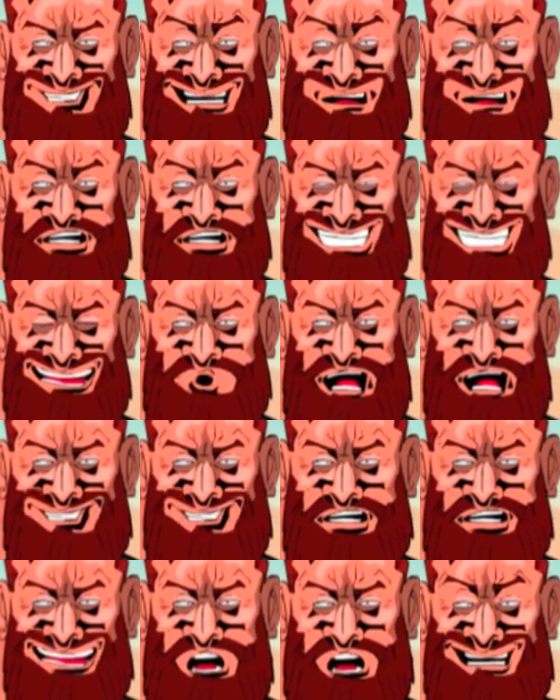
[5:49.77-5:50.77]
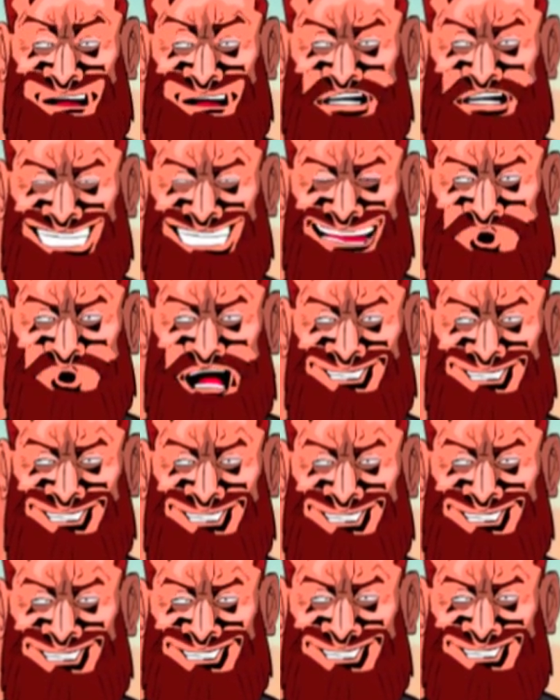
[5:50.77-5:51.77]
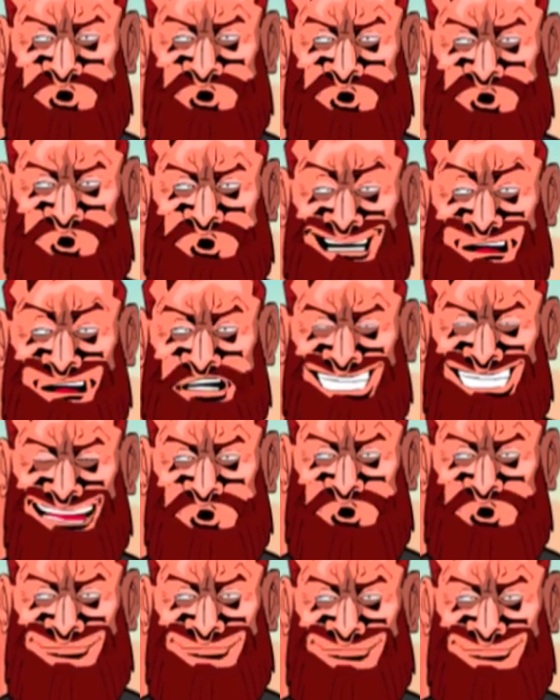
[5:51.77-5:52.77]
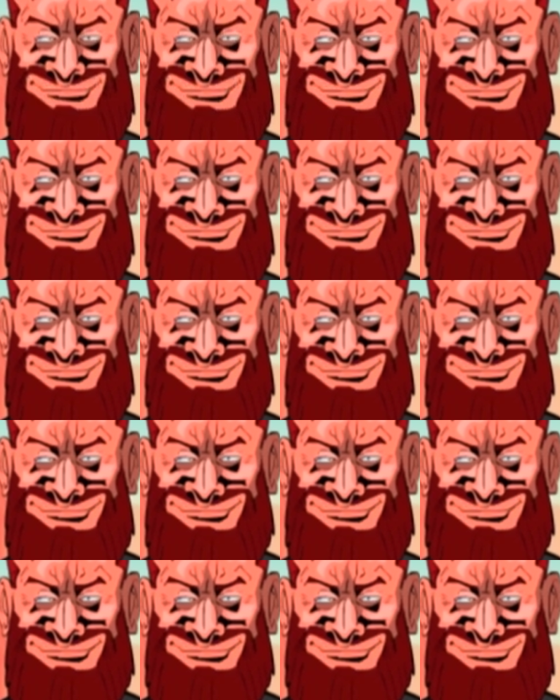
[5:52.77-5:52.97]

I mean, I've done it. I even asked to sit down,